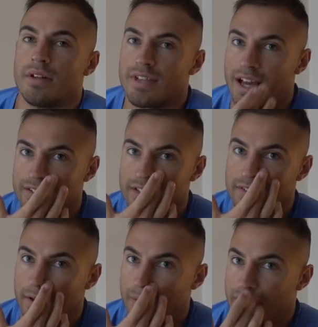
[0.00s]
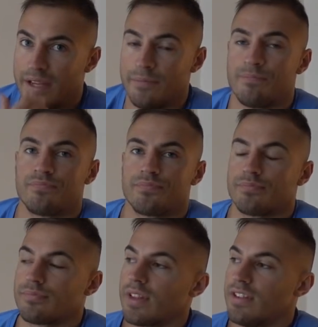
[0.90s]
able to access it. Okay,
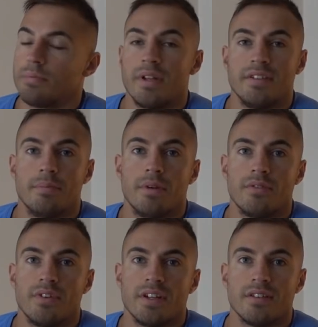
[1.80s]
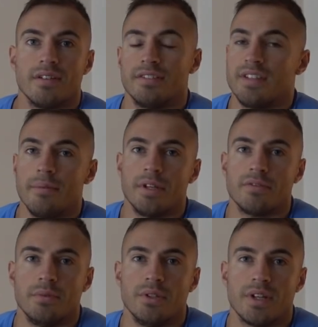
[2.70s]
this place is perfect. It's 10 minutes
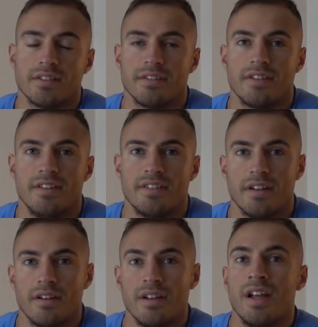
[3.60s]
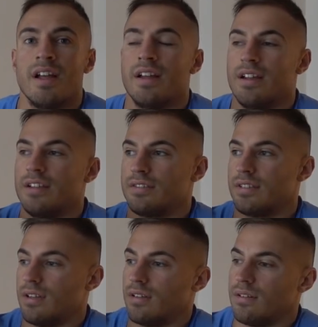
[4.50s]
from Newcastle City Centre.
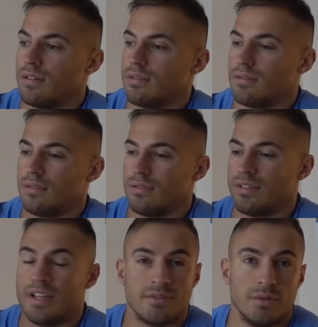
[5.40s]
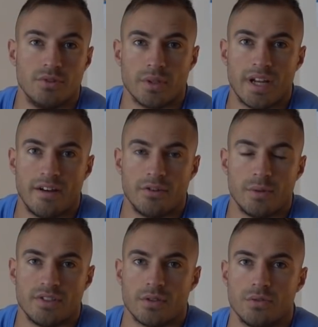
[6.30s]
It's next to a dual
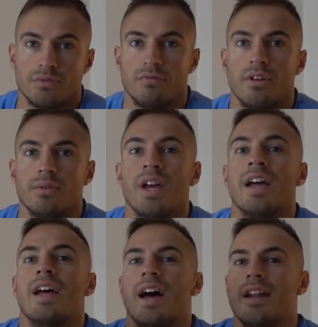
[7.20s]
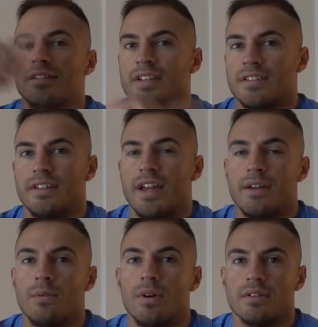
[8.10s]
carriageway, Scotswood Road, and it's next to the
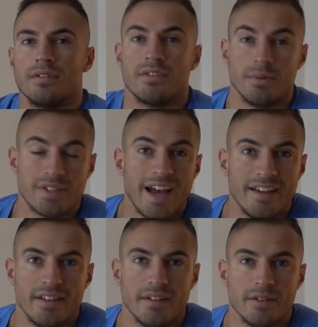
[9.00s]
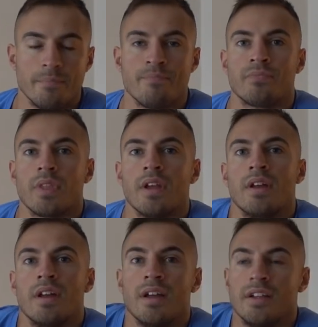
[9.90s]
A1, so it's ideal.
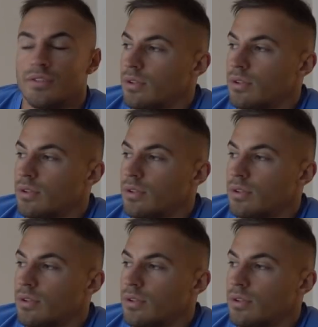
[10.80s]
It's